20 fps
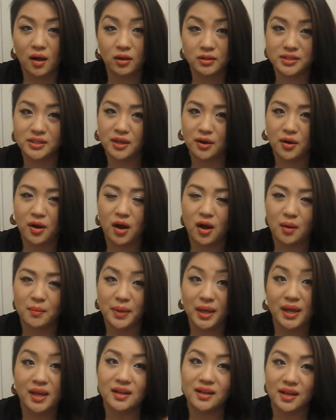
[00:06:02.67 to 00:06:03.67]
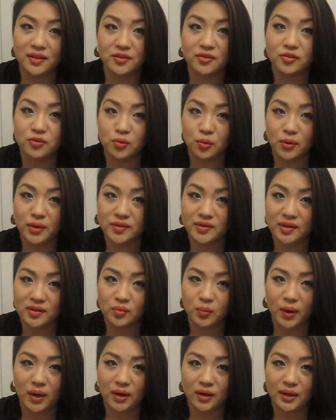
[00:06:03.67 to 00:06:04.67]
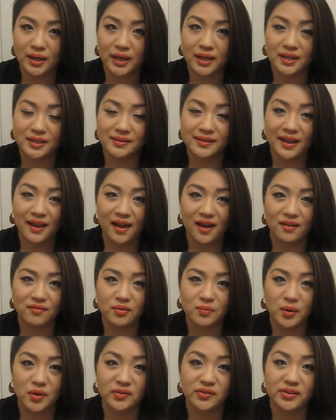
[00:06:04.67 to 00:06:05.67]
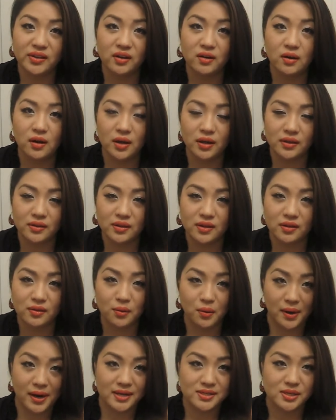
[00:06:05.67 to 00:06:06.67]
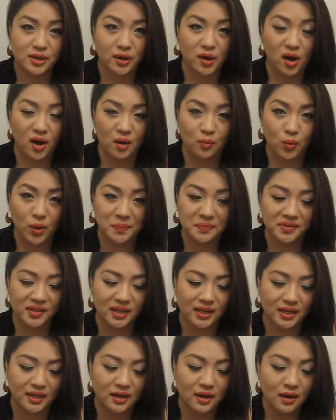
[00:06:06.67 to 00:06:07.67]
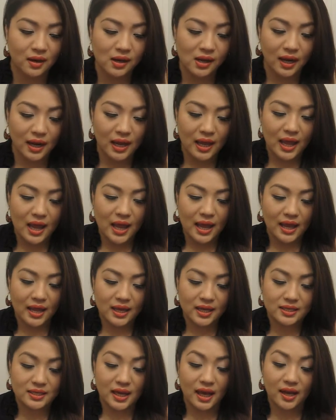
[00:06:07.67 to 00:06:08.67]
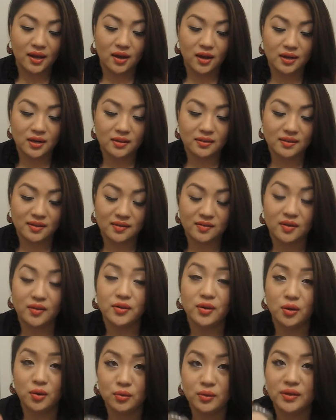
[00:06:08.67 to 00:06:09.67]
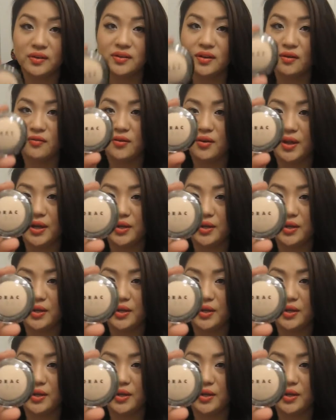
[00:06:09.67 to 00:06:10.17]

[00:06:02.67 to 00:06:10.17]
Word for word: Ulta.com and at the stores as well and they have them on sale on the Lorac.com website and I got this on the Hautelook sale for